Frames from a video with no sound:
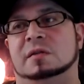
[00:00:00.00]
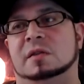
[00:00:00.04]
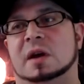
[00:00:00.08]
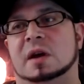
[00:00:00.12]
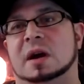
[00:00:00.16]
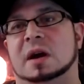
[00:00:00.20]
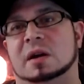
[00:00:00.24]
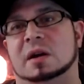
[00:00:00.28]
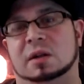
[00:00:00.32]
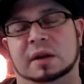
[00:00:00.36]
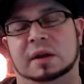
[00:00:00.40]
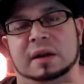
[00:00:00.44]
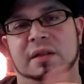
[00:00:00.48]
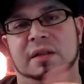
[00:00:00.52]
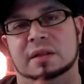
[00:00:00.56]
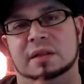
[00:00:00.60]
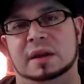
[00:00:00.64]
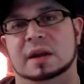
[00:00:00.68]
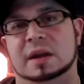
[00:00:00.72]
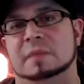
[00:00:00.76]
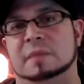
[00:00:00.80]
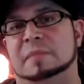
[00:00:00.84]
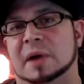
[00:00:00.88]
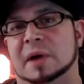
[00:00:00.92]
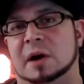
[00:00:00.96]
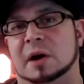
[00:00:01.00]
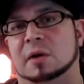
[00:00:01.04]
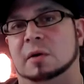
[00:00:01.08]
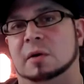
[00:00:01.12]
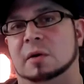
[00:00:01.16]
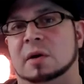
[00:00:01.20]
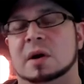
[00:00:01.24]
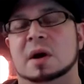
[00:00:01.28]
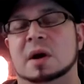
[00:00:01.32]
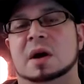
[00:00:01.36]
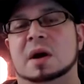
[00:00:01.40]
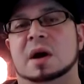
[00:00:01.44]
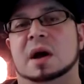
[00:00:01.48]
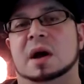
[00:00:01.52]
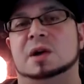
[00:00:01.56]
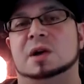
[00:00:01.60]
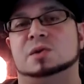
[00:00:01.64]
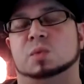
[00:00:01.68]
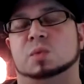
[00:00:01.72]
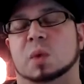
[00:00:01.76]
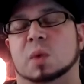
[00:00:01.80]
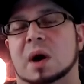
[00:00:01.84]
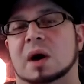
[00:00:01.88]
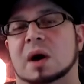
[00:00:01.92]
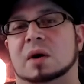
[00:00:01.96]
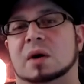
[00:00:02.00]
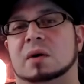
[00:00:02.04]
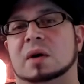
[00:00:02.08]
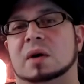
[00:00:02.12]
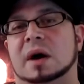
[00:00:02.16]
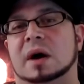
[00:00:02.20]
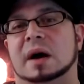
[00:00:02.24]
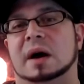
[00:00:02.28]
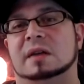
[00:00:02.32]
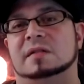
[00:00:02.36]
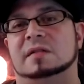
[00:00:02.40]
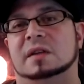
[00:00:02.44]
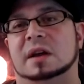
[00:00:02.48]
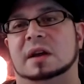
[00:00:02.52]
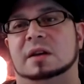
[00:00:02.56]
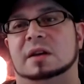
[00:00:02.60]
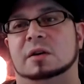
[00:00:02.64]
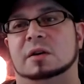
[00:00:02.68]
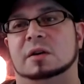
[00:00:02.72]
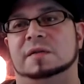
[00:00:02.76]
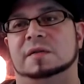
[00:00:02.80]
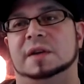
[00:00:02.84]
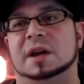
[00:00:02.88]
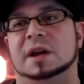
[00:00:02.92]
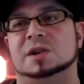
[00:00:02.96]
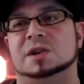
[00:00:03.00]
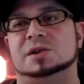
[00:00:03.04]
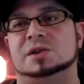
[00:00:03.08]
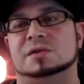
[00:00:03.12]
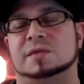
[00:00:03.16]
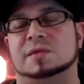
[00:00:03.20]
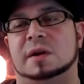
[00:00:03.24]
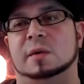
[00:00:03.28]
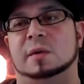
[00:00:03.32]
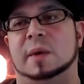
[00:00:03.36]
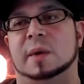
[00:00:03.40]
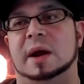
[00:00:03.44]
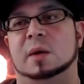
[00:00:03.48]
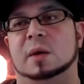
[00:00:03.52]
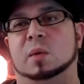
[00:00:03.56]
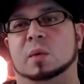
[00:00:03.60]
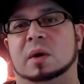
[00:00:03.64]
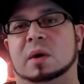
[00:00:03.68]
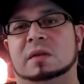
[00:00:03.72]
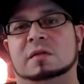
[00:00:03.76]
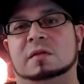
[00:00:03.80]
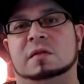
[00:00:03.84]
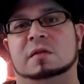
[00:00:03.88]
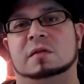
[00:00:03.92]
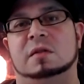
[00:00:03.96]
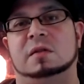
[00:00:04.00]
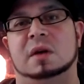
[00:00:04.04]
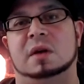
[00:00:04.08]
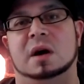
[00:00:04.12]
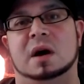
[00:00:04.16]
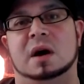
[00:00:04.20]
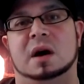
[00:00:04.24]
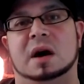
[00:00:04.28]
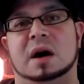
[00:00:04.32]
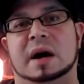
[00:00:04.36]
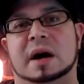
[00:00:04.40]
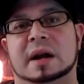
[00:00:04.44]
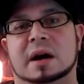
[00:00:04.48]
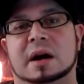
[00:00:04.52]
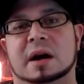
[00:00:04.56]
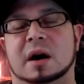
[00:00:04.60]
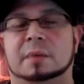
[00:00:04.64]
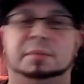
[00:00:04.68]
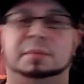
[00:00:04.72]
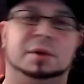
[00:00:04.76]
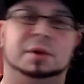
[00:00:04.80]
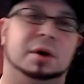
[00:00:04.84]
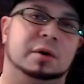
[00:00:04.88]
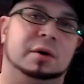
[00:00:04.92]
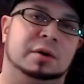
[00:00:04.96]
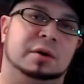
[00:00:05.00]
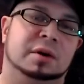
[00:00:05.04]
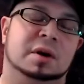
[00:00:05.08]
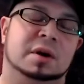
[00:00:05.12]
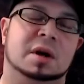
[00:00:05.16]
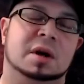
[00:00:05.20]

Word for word: Uh, click the bell as well uh, to get notifications right away once I upload